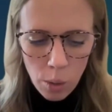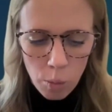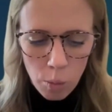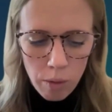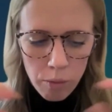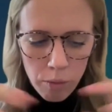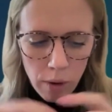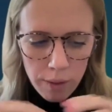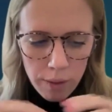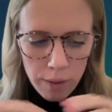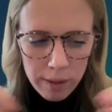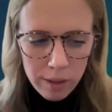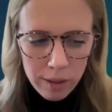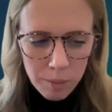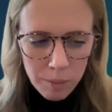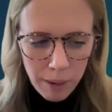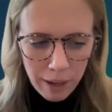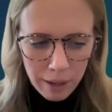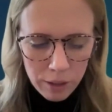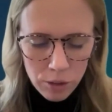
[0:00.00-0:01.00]
We've run the
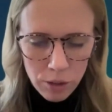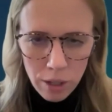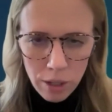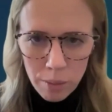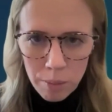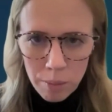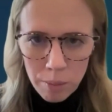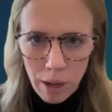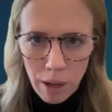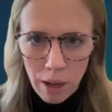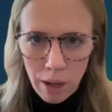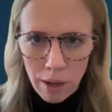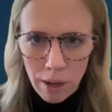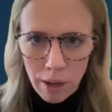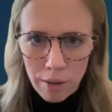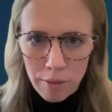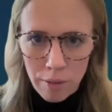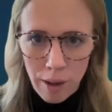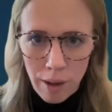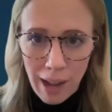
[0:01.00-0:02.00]
spectrum
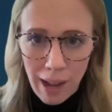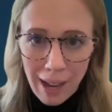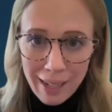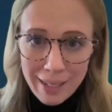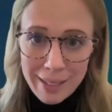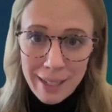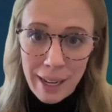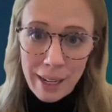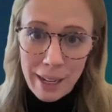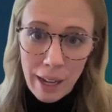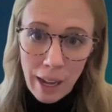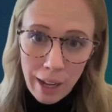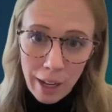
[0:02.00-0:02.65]
of high tech,